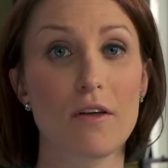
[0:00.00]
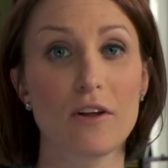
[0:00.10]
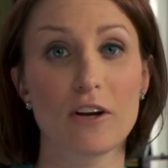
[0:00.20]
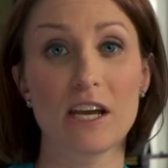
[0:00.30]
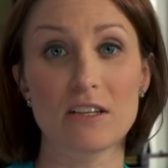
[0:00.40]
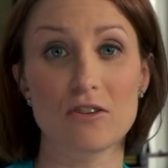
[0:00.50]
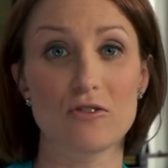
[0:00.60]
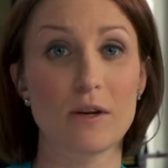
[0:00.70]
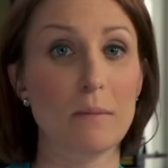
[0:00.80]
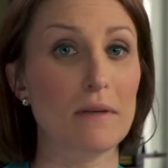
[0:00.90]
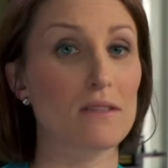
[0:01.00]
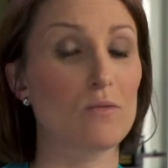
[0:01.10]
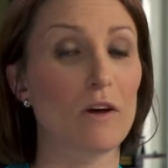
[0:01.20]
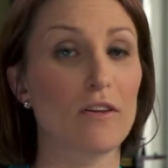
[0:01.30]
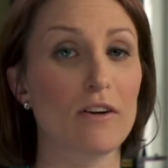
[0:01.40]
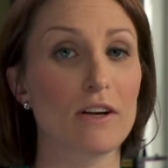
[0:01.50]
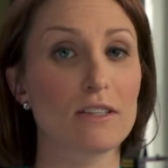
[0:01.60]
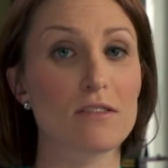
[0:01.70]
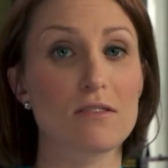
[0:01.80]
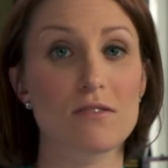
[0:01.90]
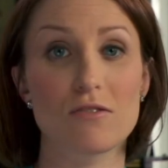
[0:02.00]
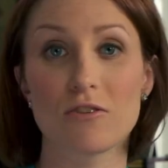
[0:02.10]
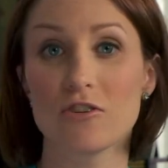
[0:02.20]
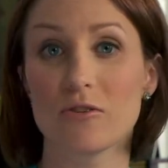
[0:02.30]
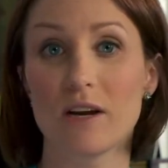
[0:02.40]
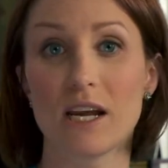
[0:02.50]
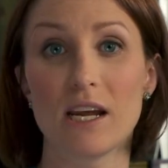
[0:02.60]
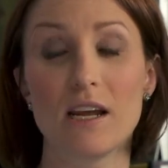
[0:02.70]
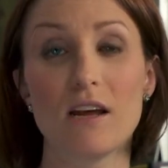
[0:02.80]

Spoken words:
their cancer treatments, whether it's surgery,